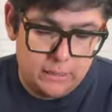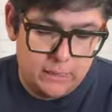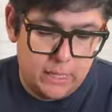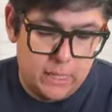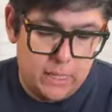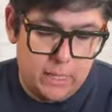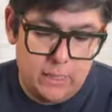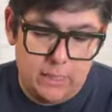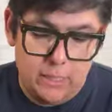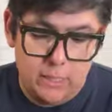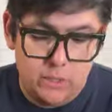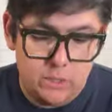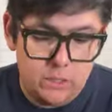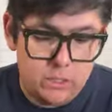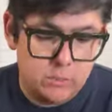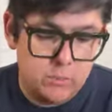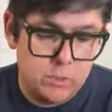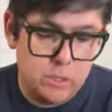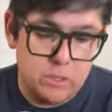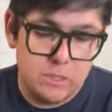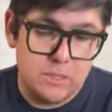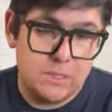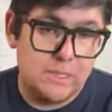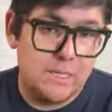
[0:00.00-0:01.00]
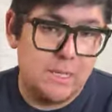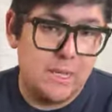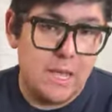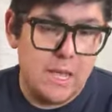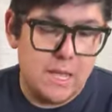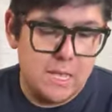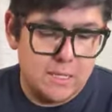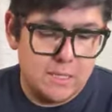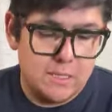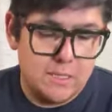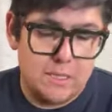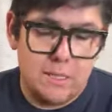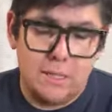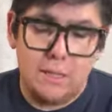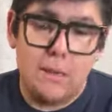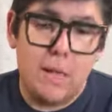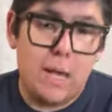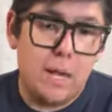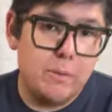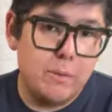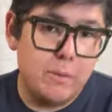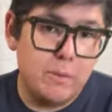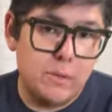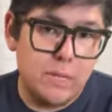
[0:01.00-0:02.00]
and I get that. And I know some of y'all see. So
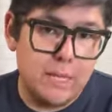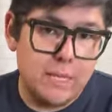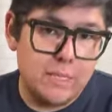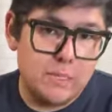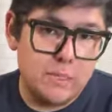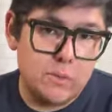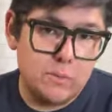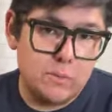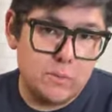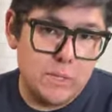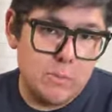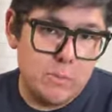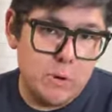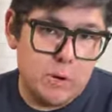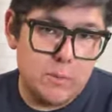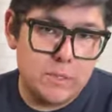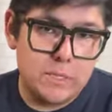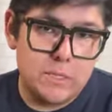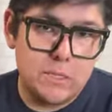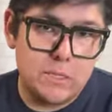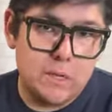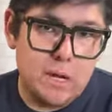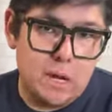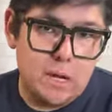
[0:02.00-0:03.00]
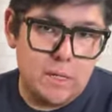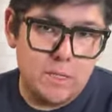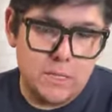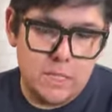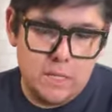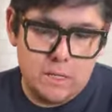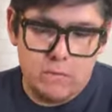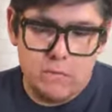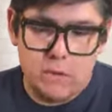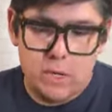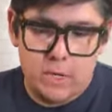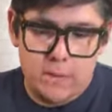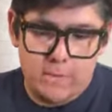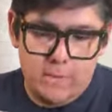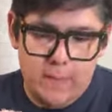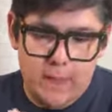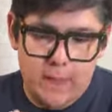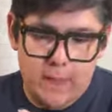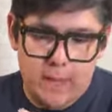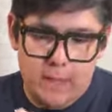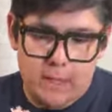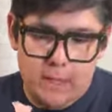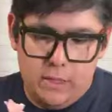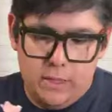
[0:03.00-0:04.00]
a lot of people like to repurpose their content, right?
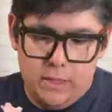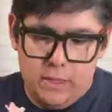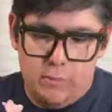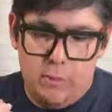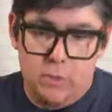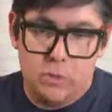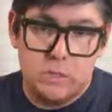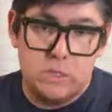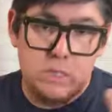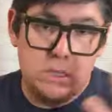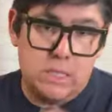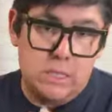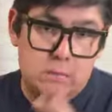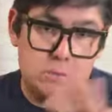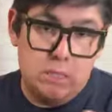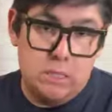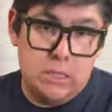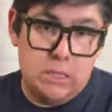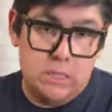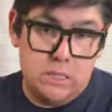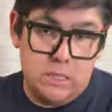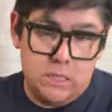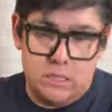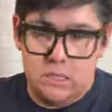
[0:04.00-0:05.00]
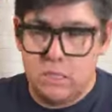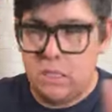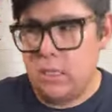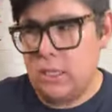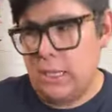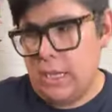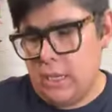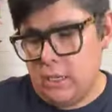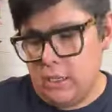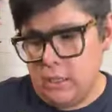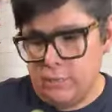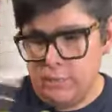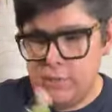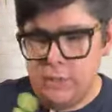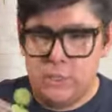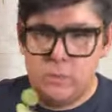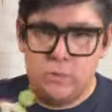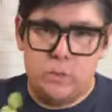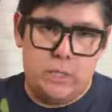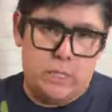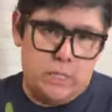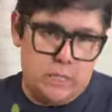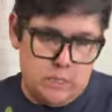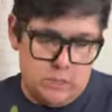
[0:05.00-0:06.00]
And they post the same thing on TikTok and on
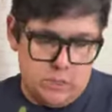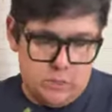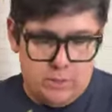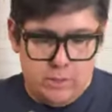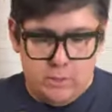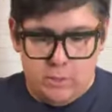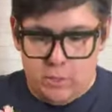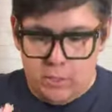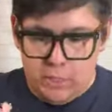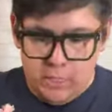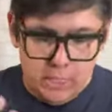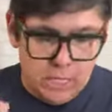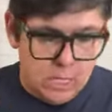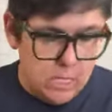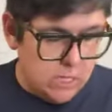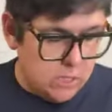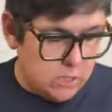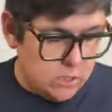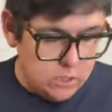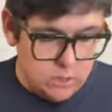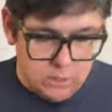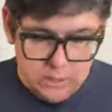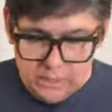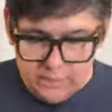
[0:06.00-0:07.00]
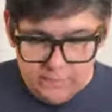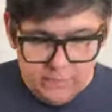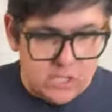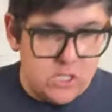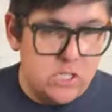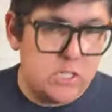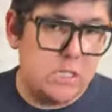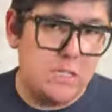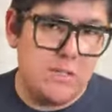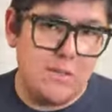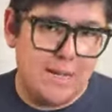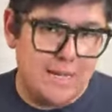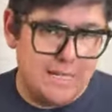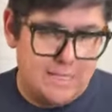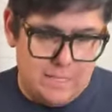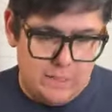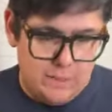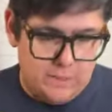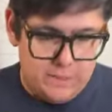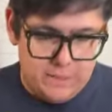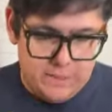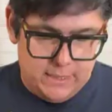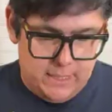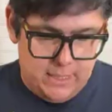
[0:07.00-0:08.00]
Facebook and Instagram and all that. So eventually you
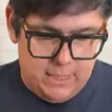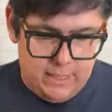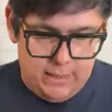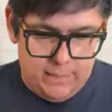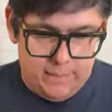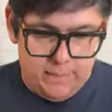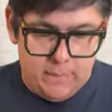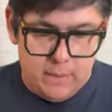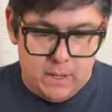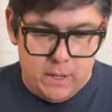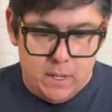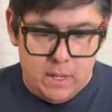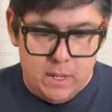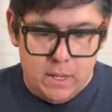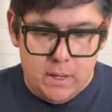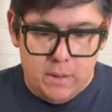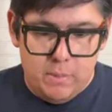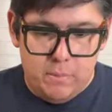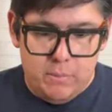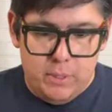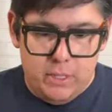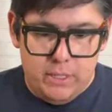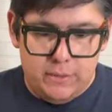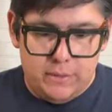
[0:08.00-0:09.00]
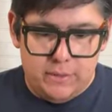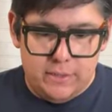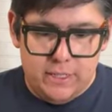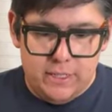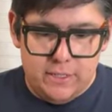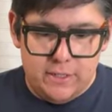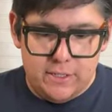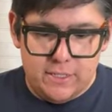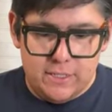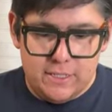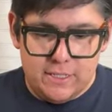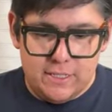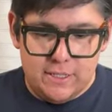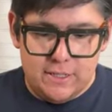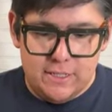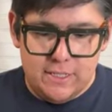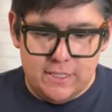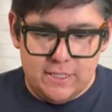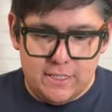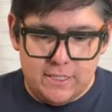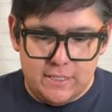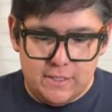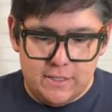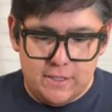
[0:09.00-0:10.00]
guys end up seeing it. But
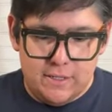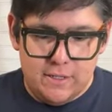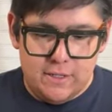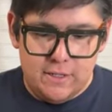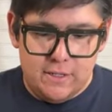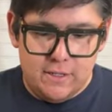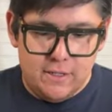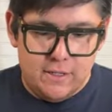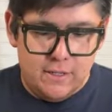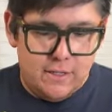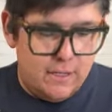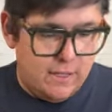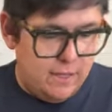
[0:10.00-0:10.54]
there's this,